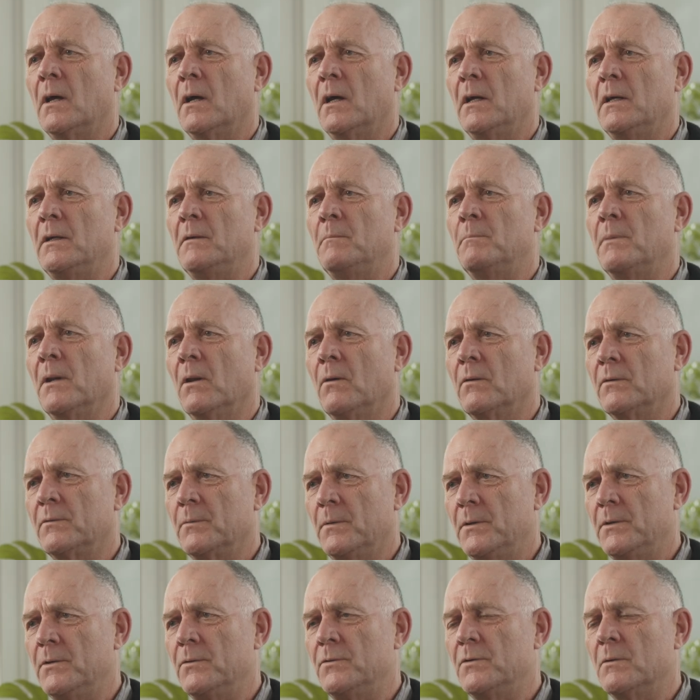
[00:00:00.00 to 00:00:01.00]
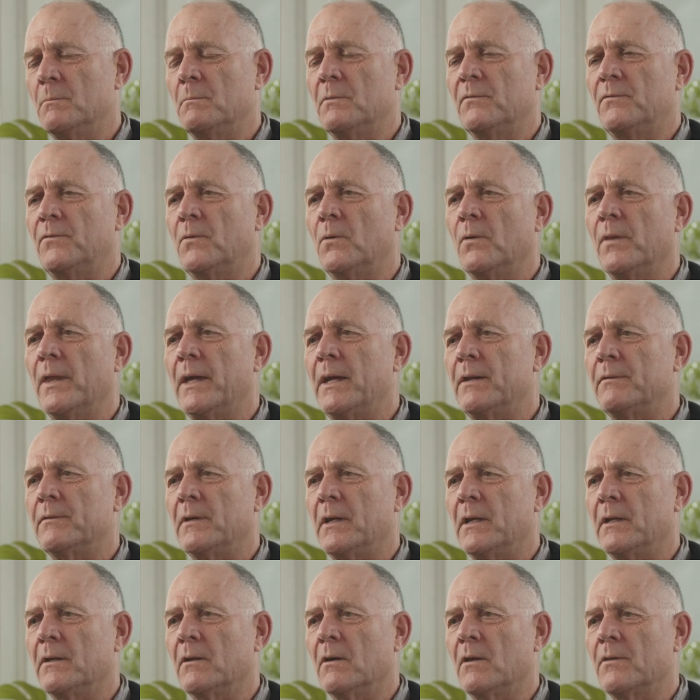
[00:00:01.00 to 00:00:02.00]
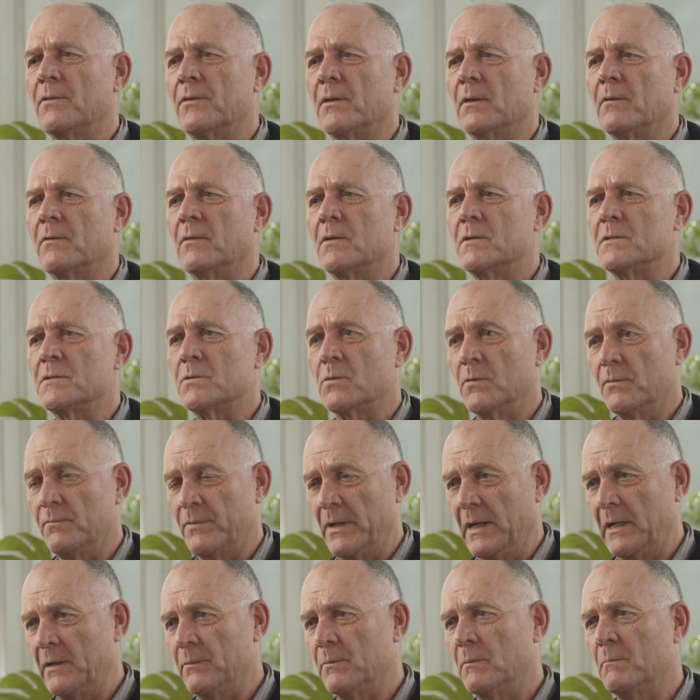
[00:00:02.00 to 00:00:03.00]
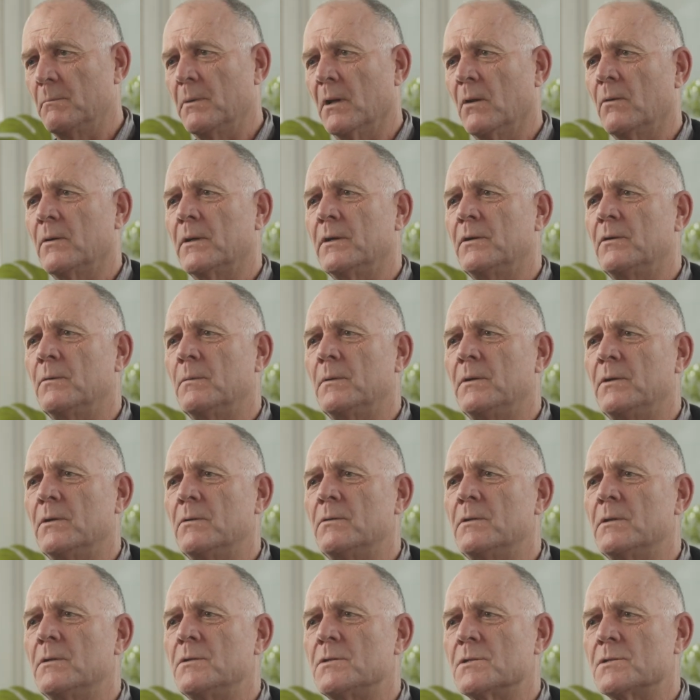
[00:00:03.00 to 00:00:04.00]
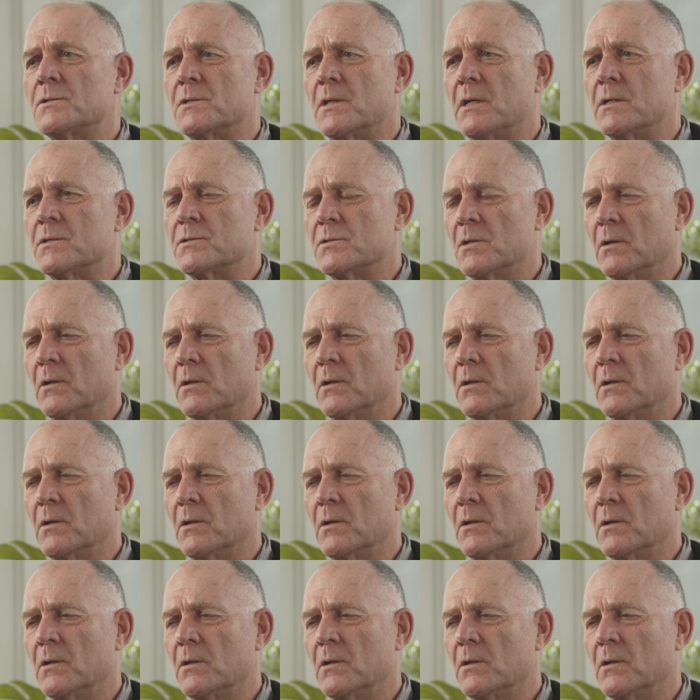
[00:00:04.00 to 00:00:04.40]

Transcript: I belonged to a union before that, and I think there's good value in belonging to a union, just that